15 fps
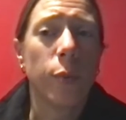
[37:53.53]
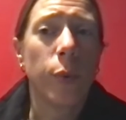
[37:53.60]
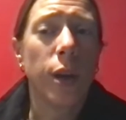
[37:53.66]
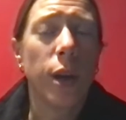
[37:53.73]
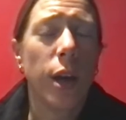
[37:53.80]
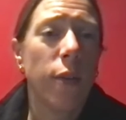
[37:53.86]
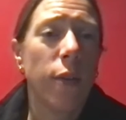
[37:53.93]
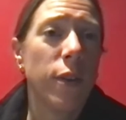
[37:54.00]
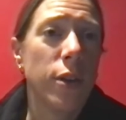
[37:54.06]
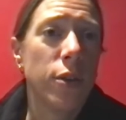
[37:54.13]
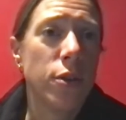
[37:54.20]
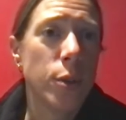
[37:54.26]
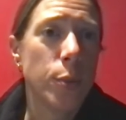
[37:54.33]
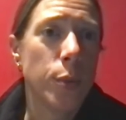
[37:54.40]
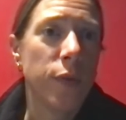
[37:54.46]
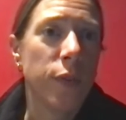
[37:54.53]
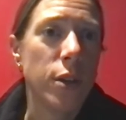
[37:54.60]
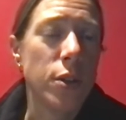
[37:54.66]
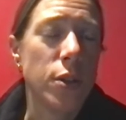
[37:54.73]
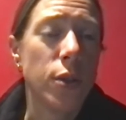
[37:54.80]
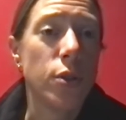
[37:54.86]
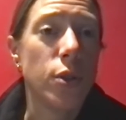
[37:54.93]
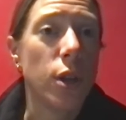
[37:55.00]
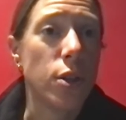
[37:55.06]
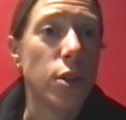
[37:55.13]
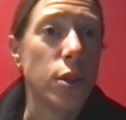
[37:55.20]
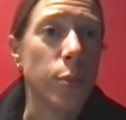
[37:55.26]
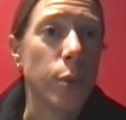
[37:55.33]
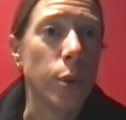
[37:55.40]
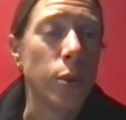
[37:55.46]
we have an industry professional judge
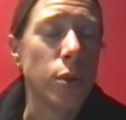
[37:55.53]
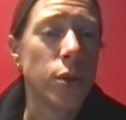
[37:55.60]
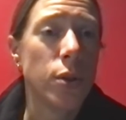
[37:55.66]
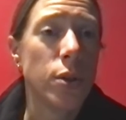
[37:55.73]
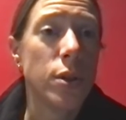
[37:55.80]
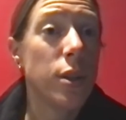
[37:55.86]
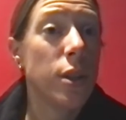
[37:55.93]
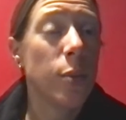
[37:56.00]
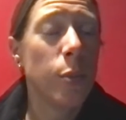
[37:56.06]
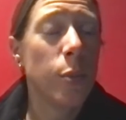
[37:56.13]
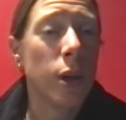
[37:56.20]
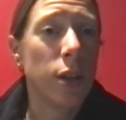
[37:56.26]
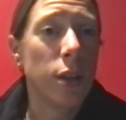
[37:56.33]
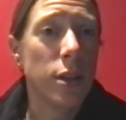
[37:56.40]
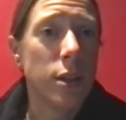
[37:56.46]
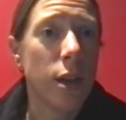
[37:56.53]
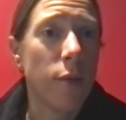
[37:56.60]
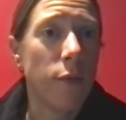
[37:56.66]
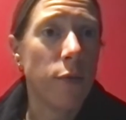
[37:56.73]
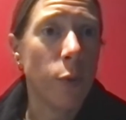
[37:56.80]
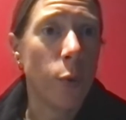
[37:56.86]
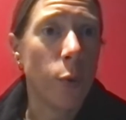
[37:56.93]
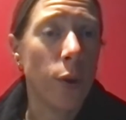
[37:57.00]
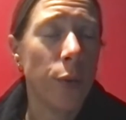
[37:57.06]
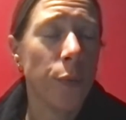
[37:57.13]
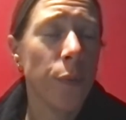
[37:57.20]
the posters and they pick the top 4.